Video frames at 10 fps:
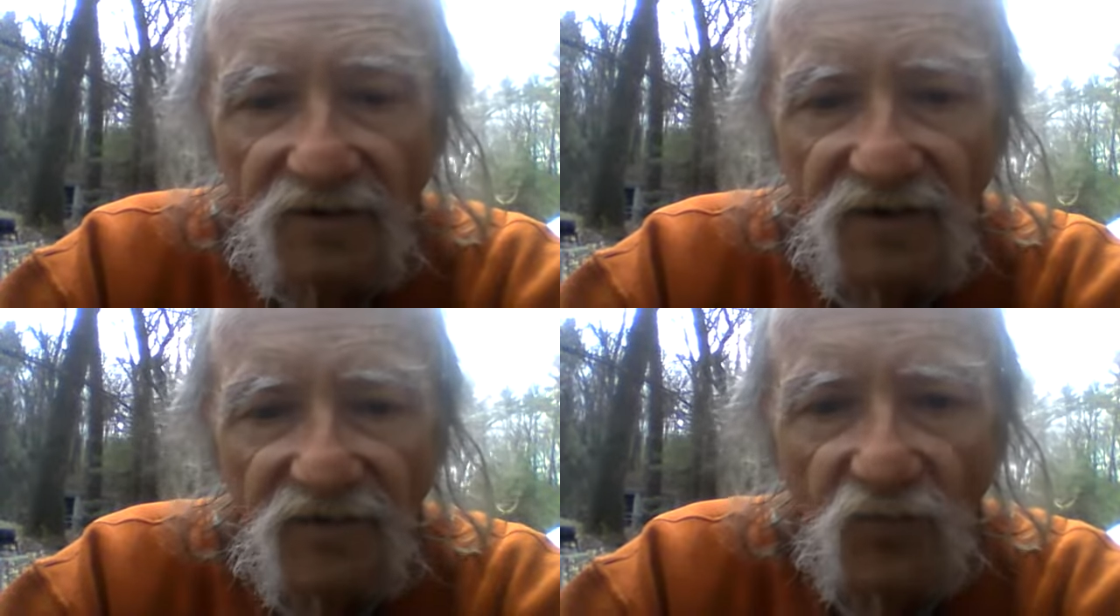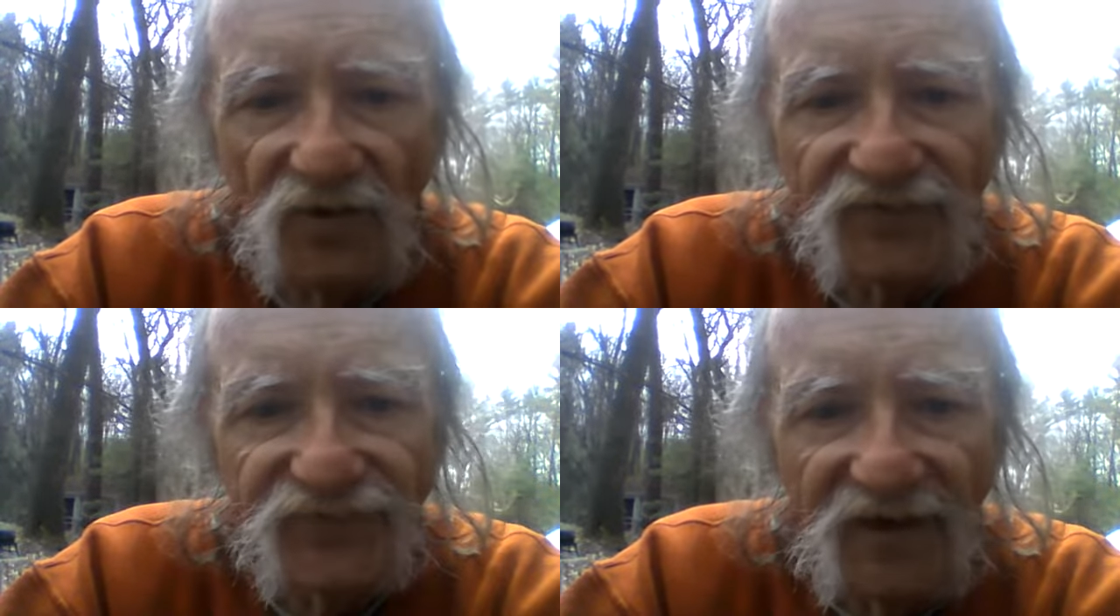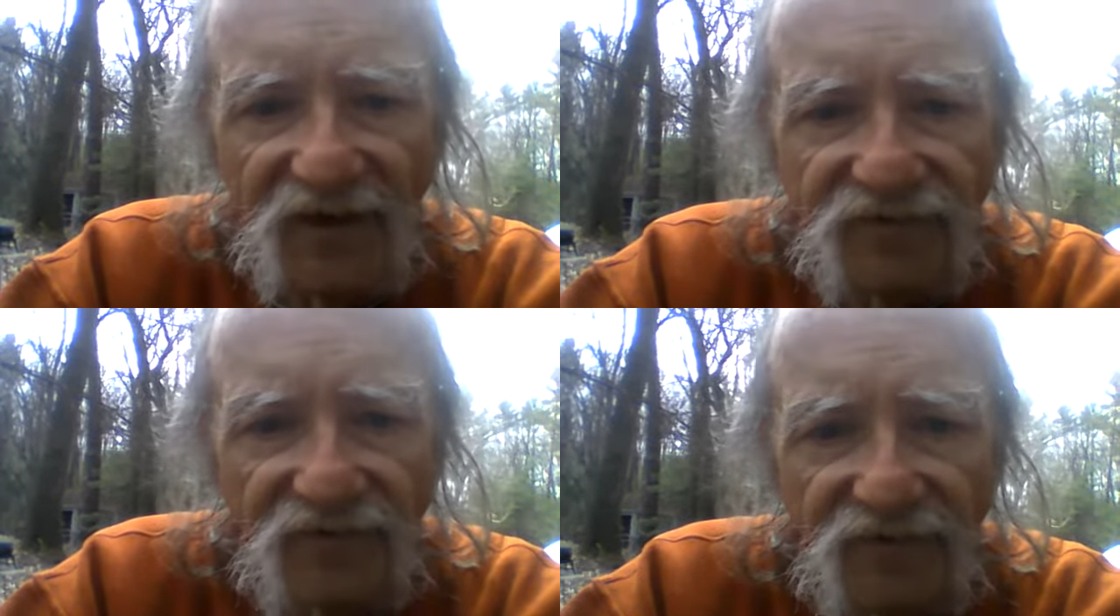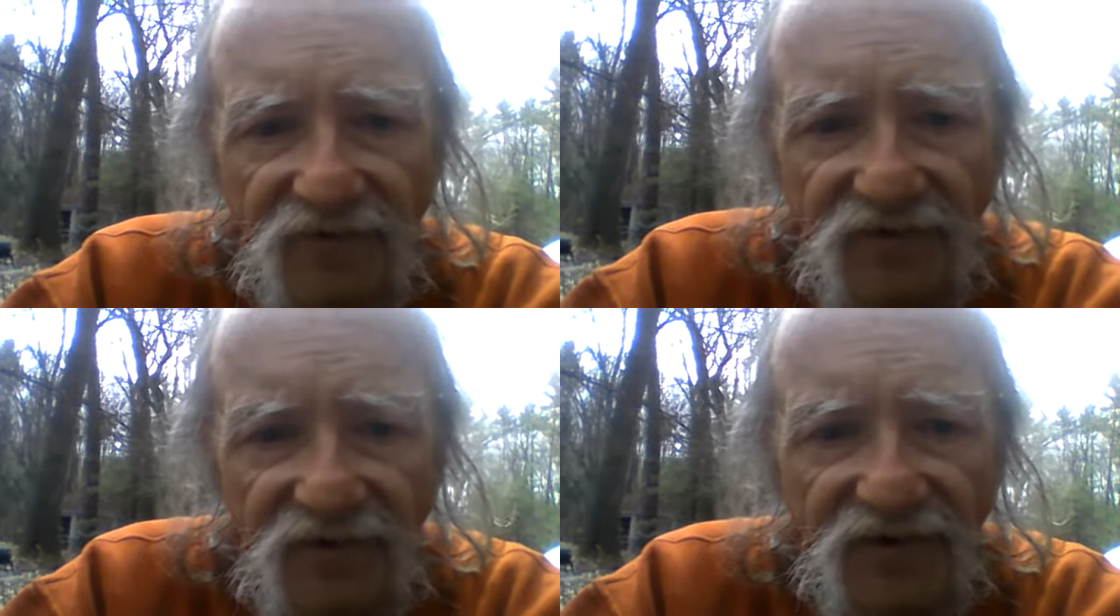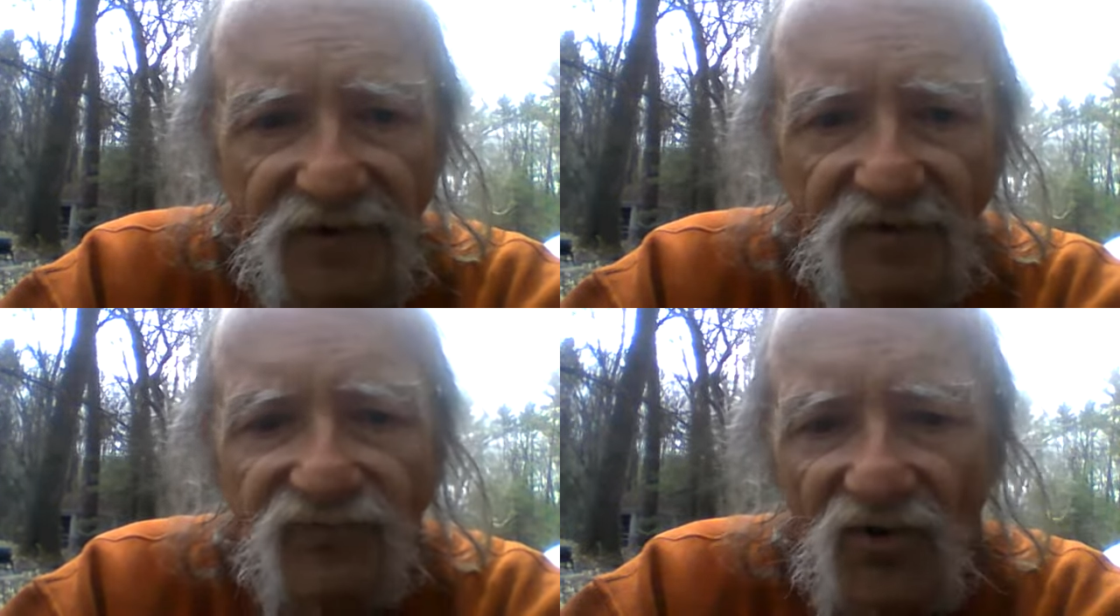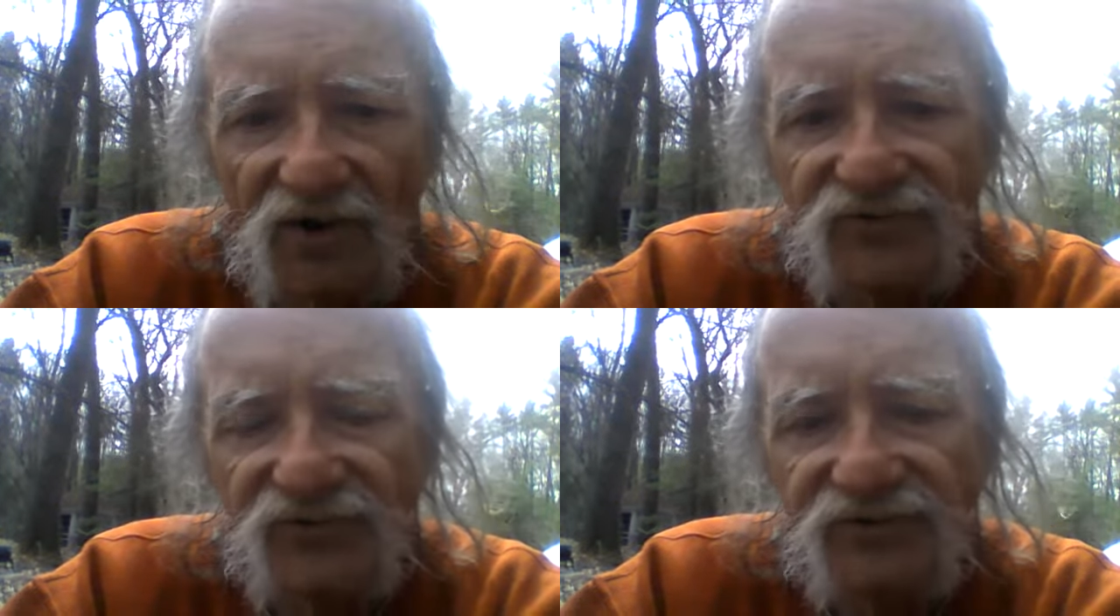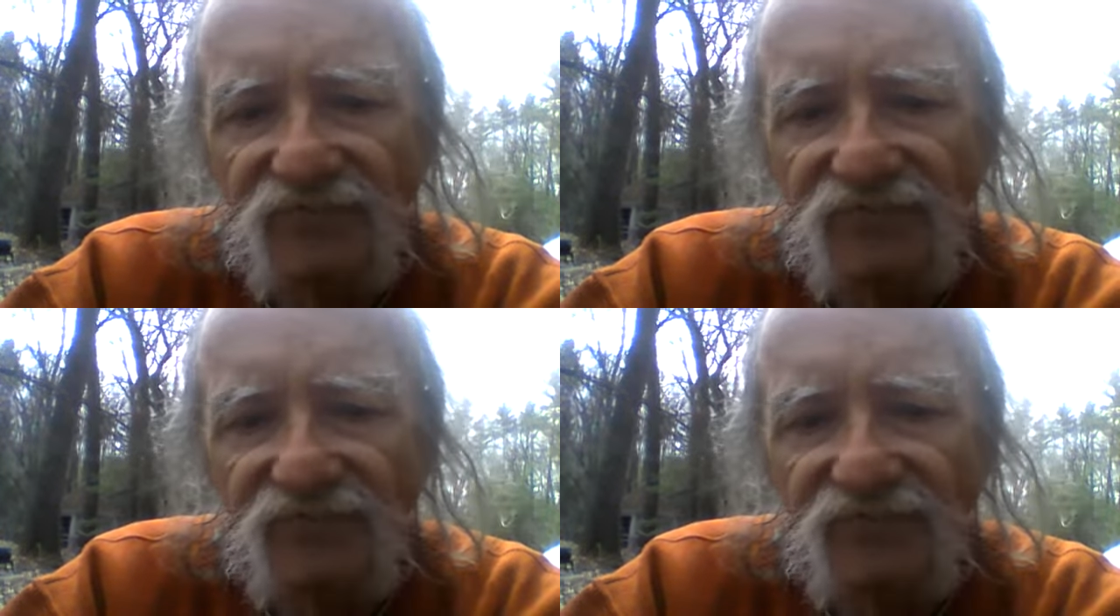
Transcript: And with that, in the process